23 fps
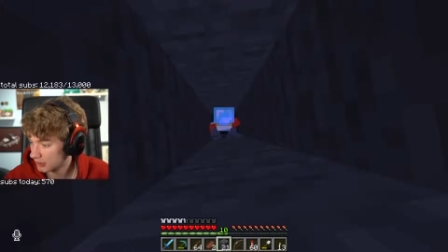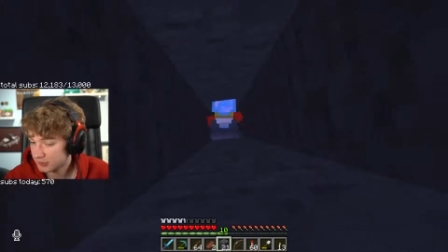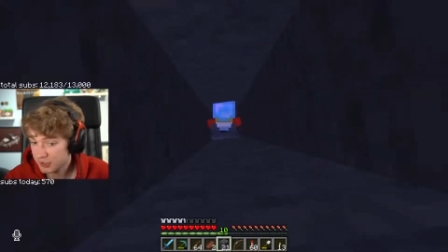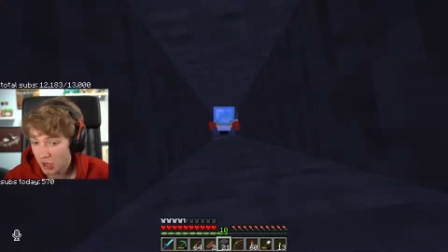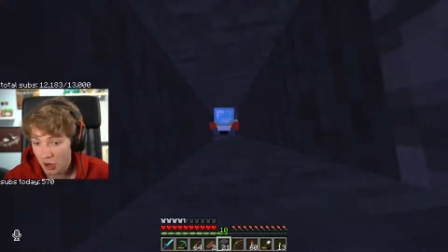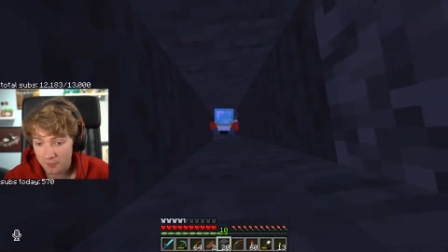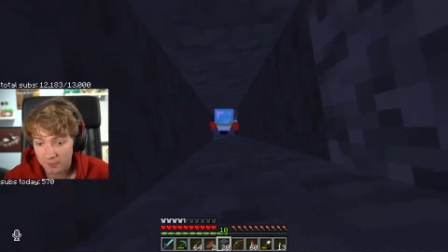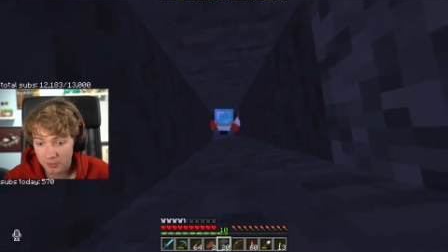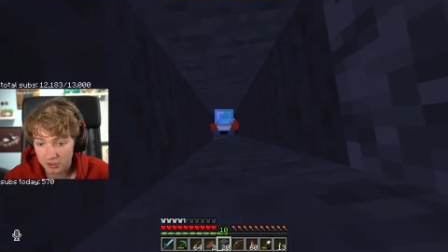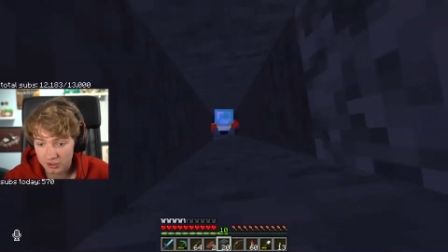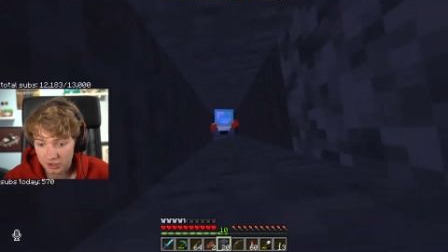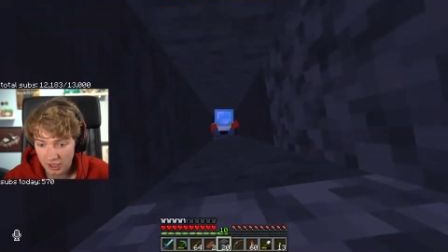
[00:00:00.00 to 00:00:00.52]

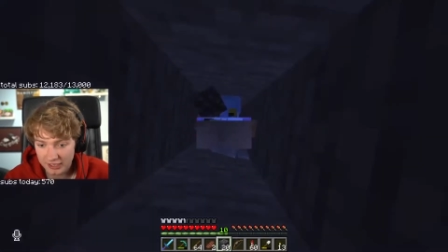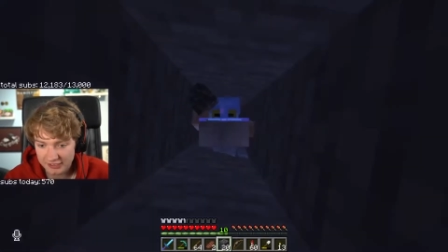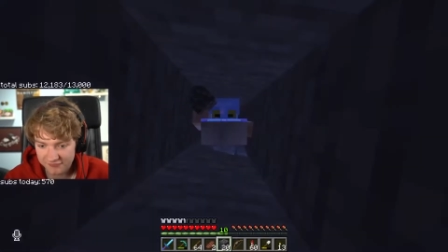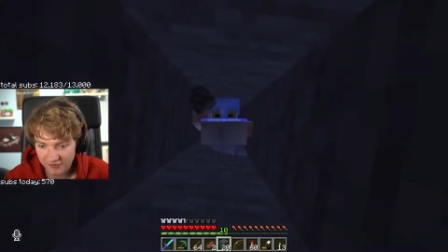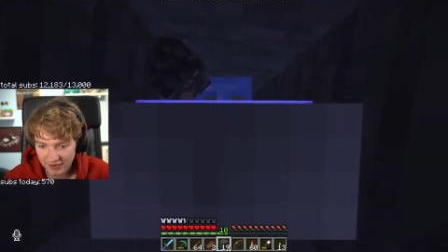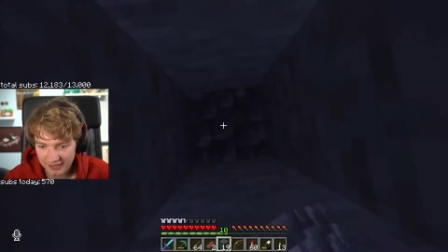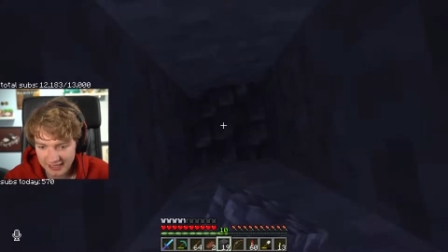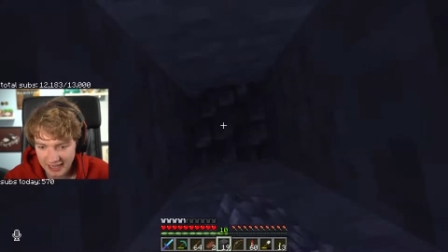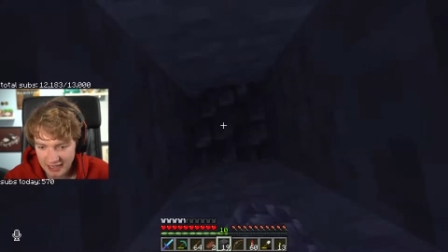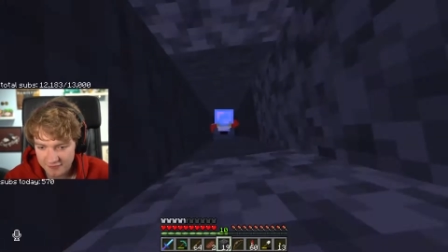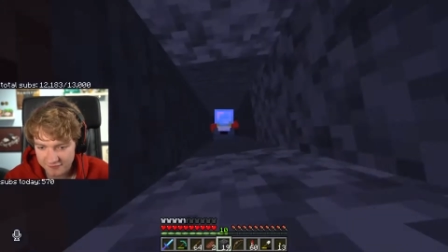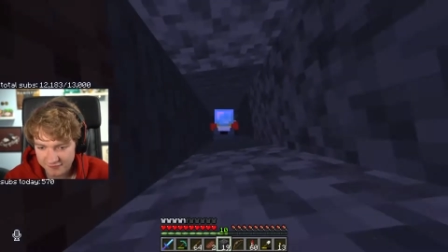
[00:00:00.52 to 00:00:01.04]
No, but if
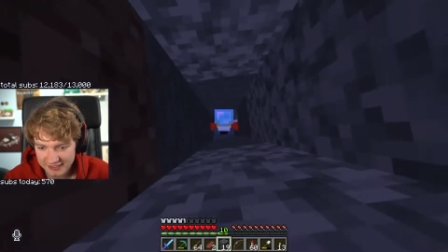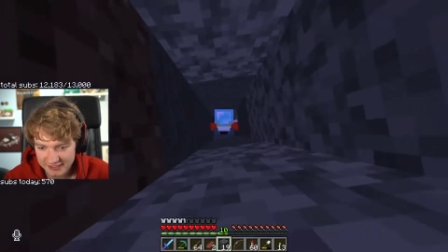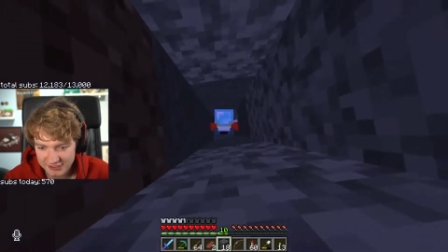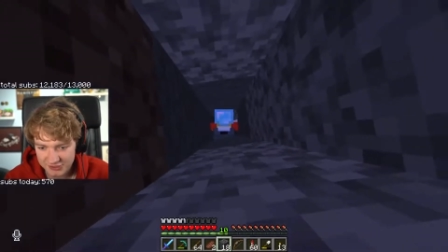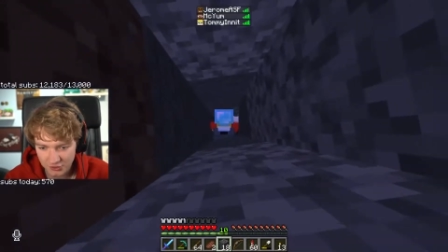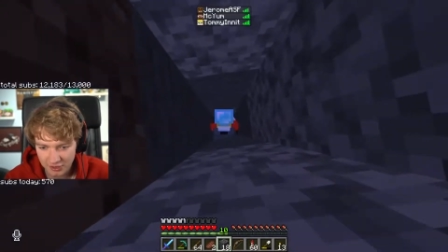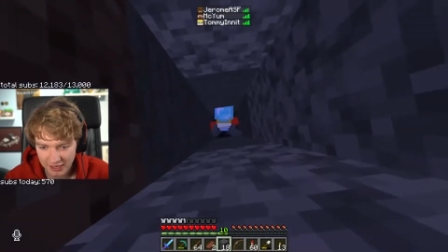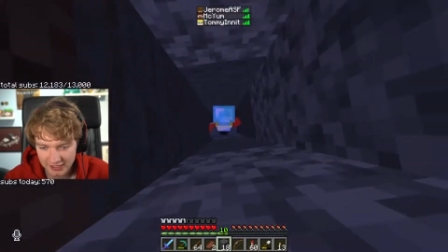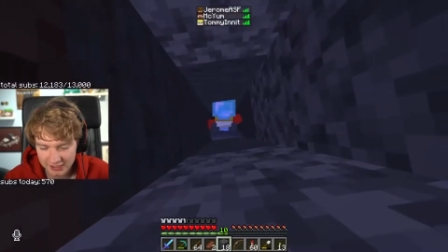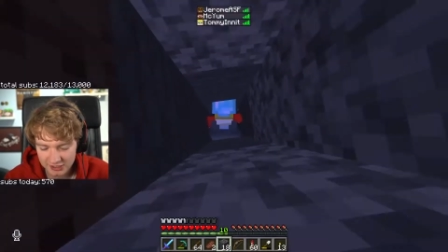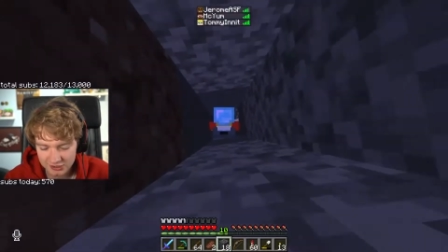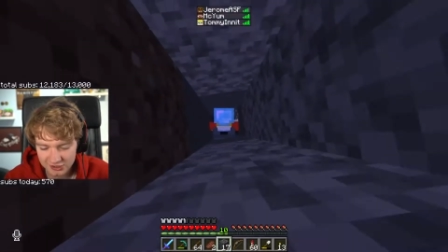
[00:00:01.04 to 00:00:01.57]
I get a
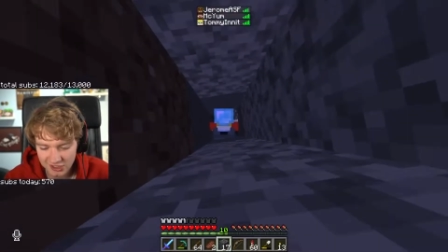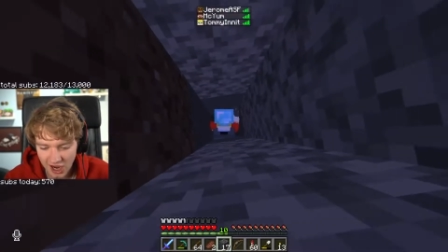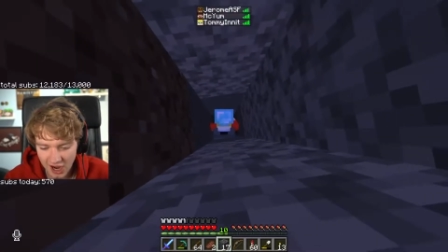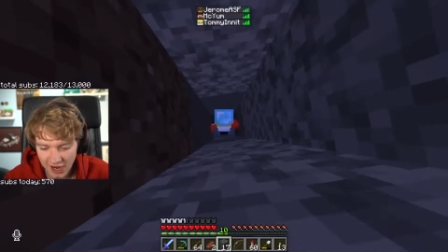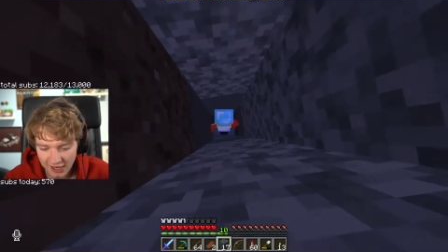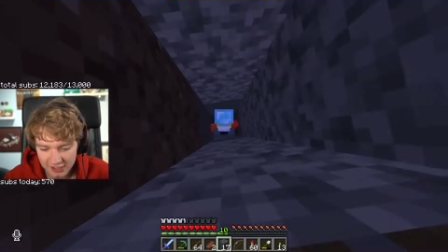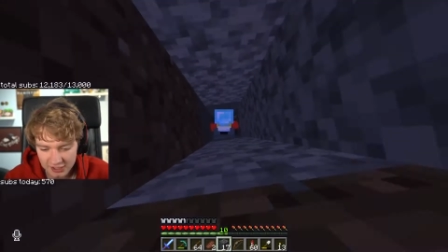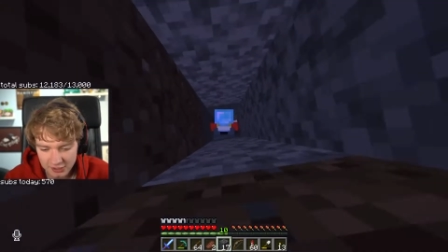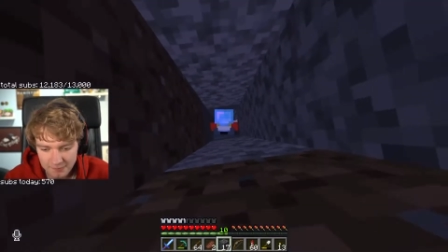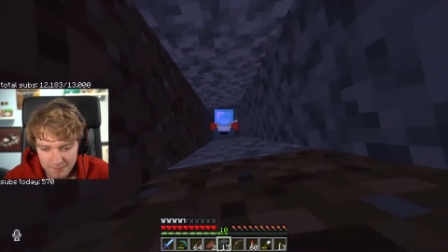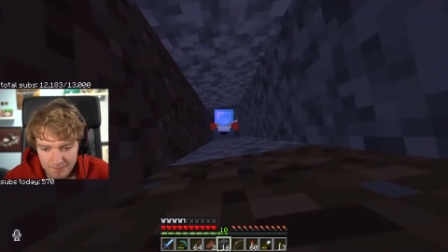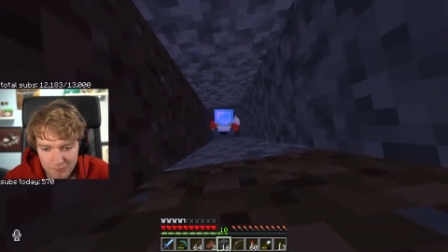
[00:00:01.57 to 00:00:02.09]
visa, I can
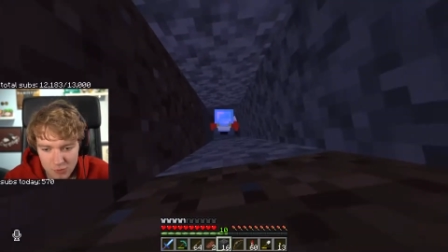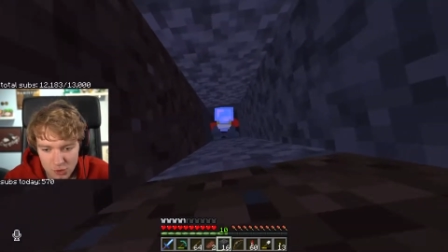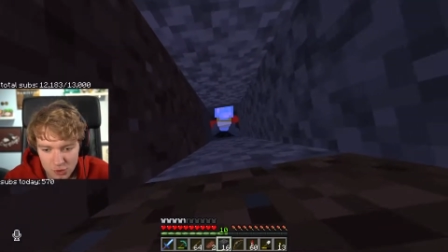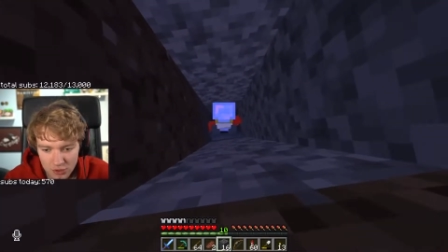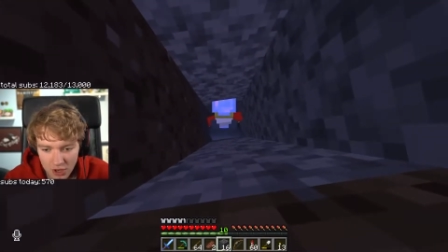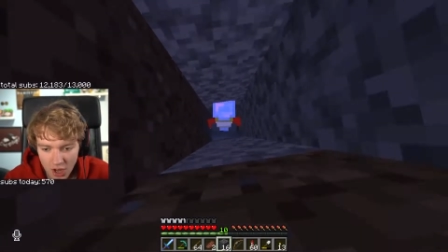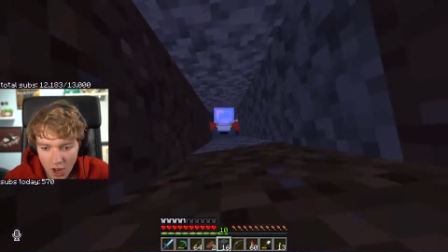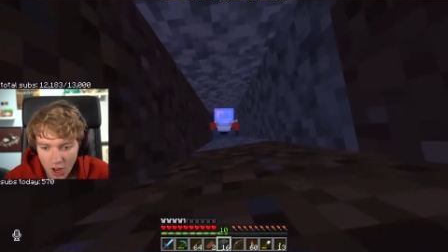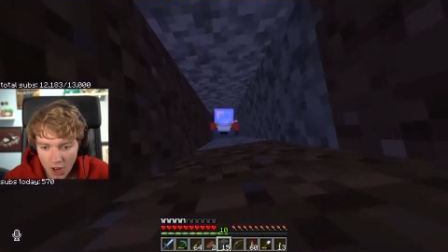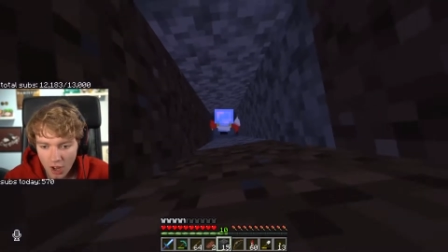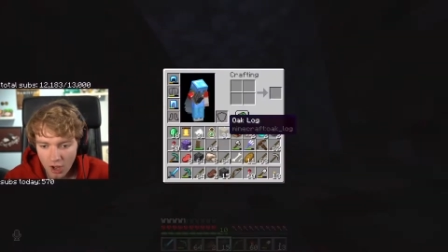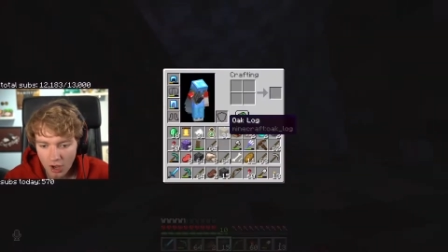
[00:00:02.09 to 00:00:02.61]
I can move.